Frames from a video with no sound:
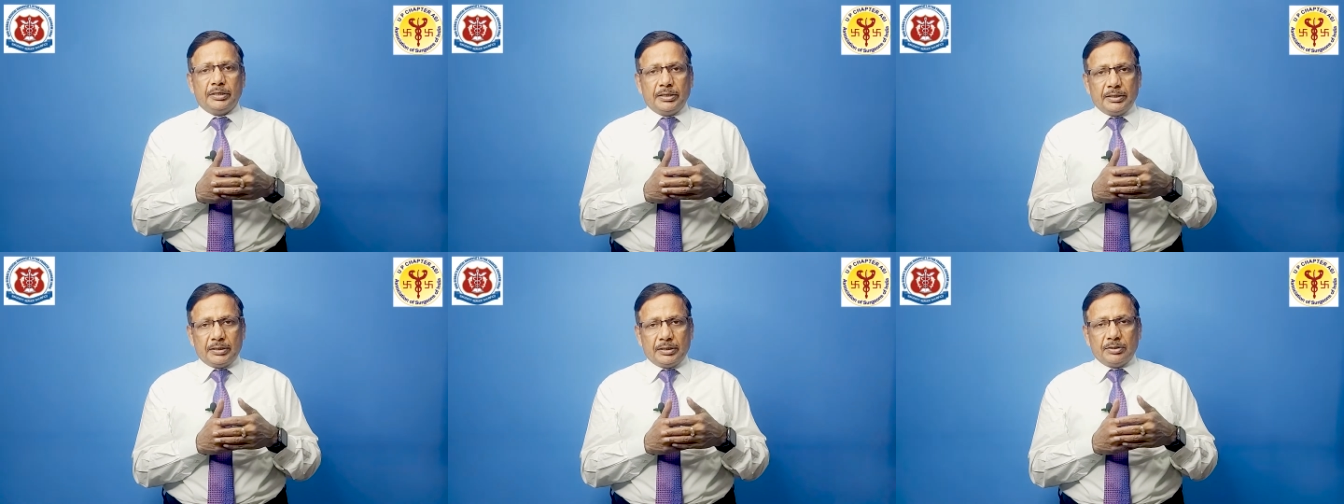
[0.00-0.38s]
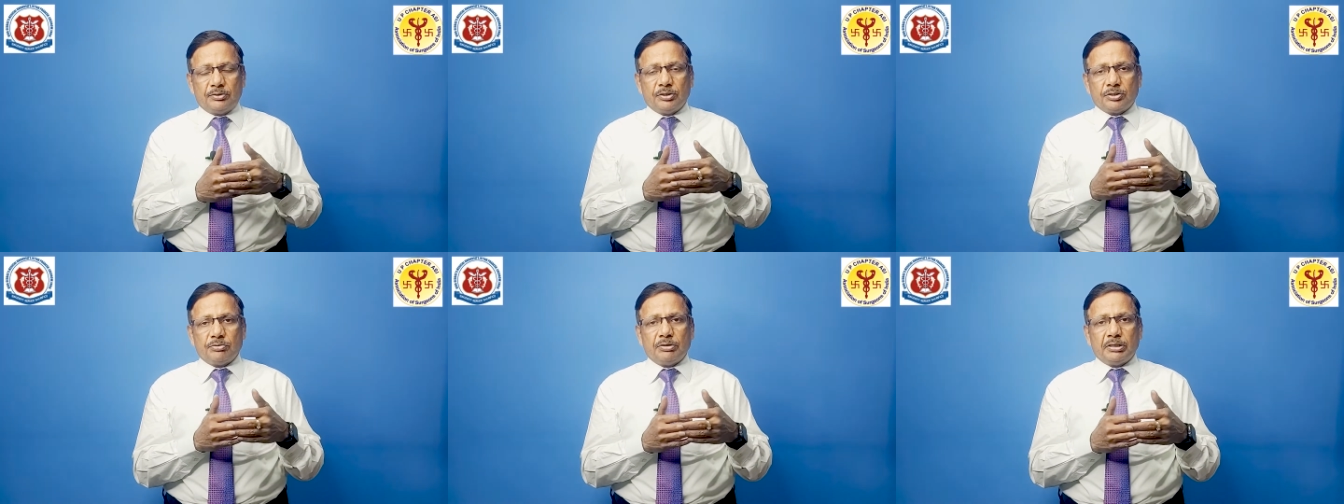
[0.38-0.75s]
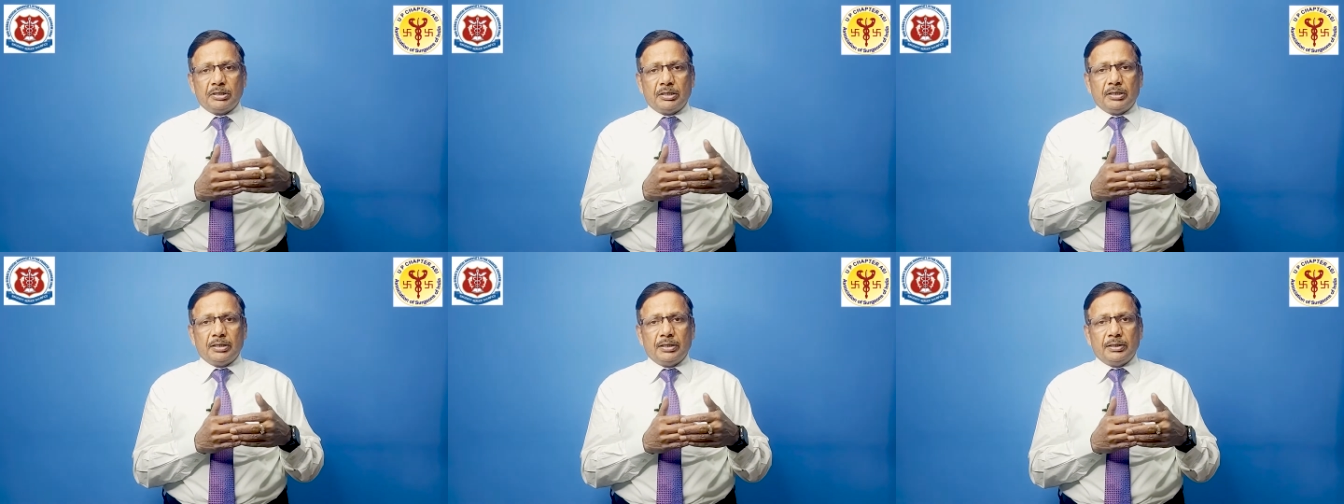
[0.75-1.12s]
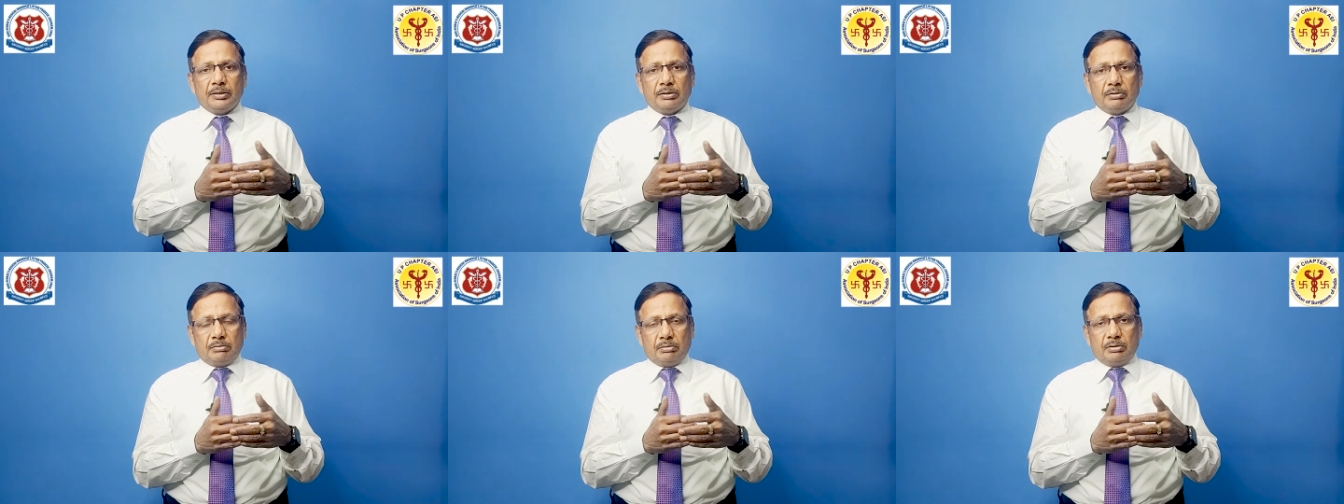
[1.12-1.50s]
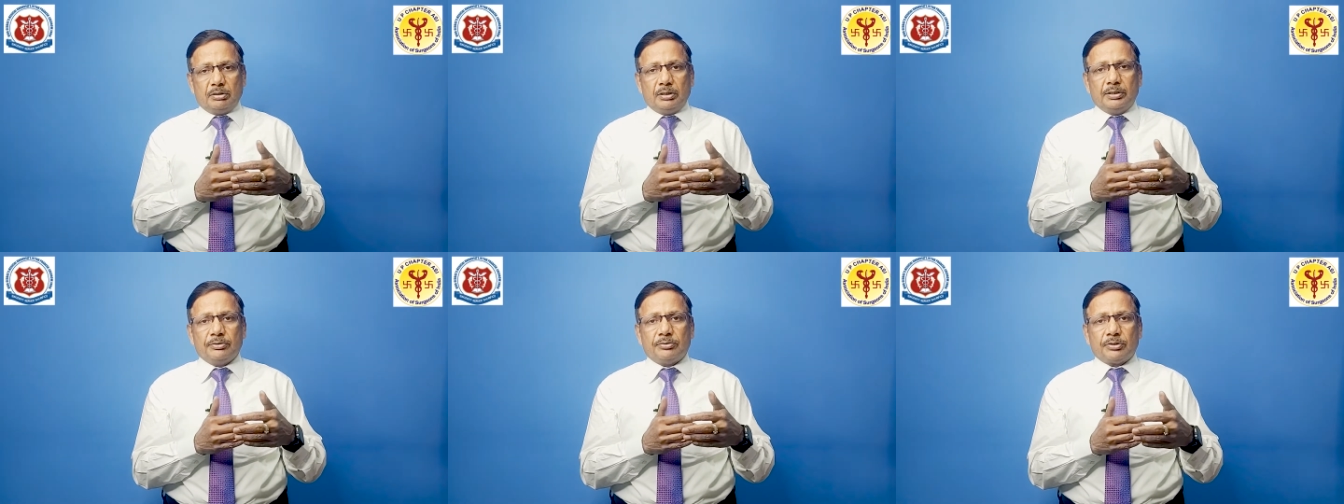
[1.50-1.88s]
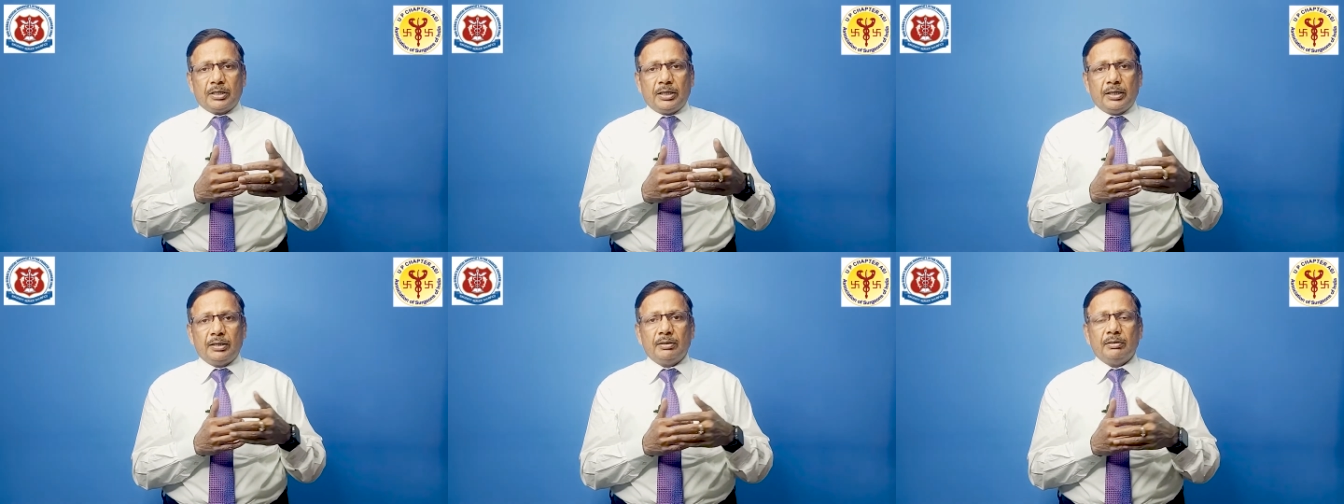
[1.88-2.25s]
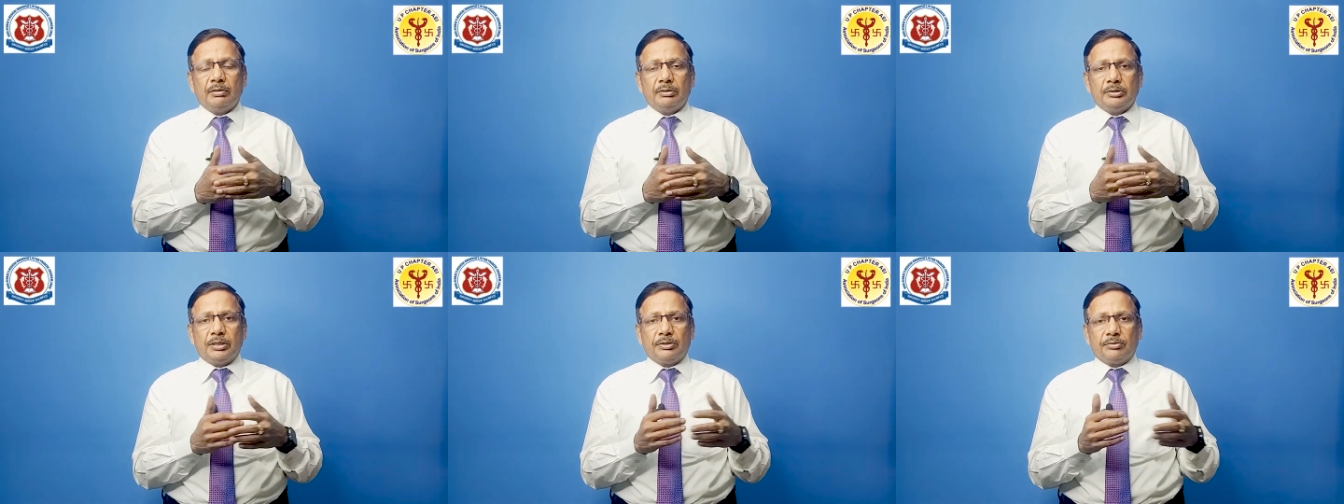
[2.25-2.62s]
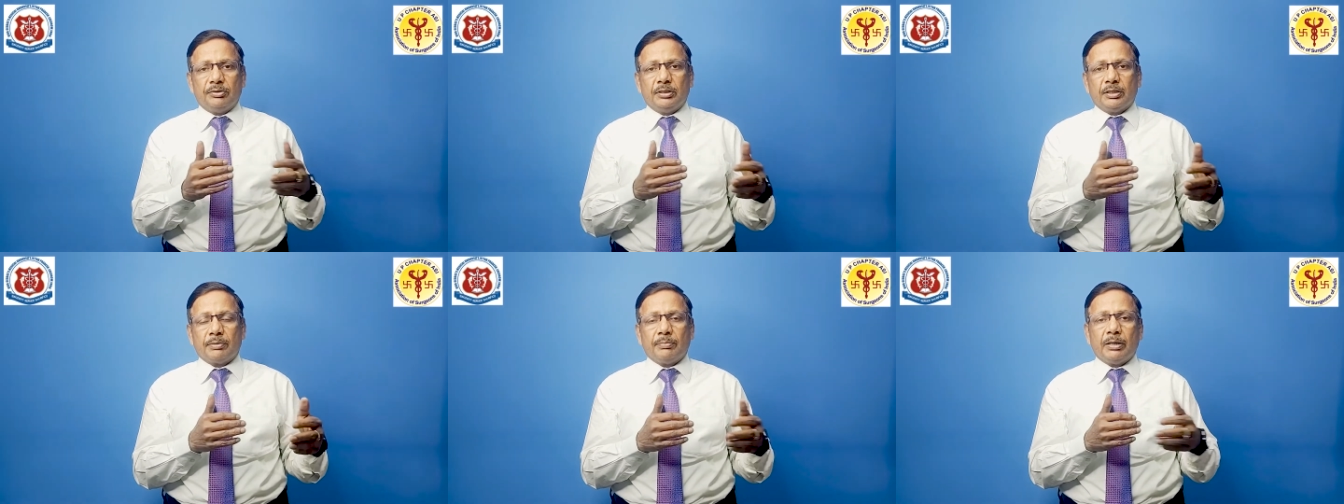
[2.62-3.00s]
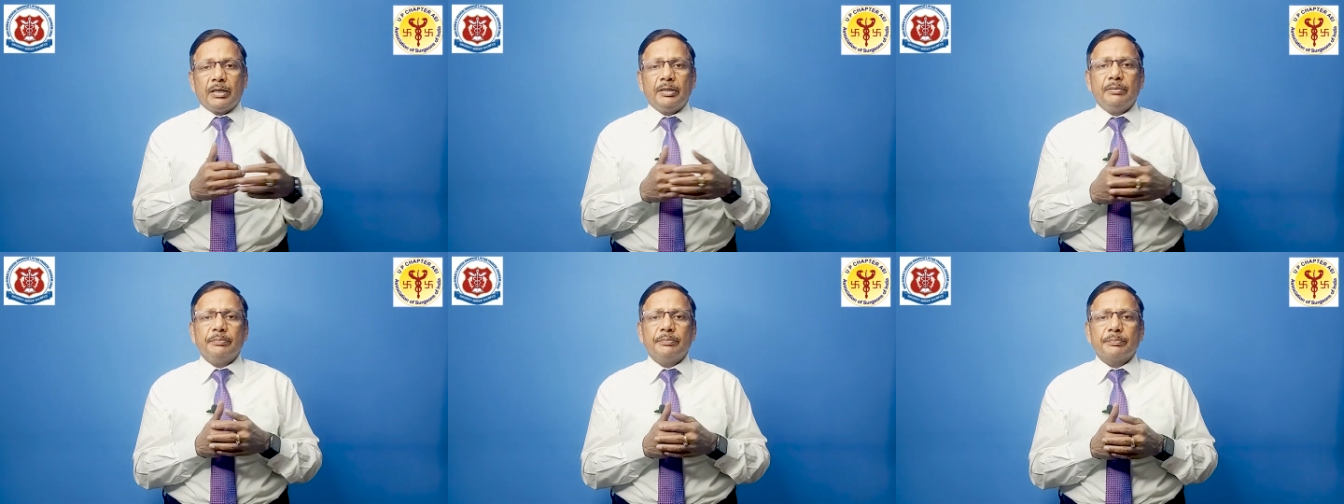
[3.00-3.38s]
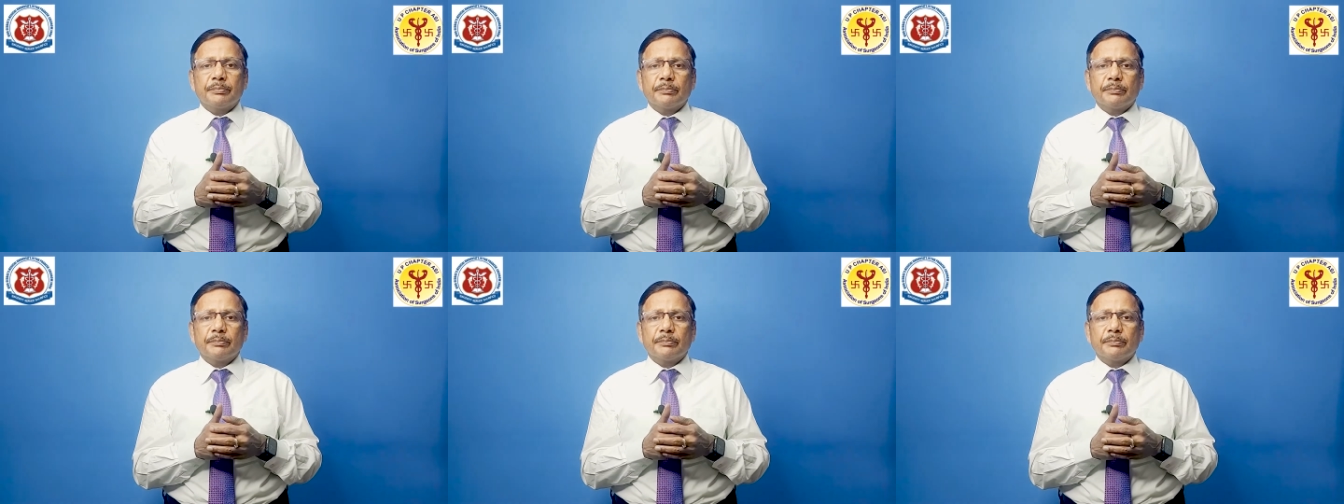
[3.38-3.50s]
It is situated in Israel, just nearby.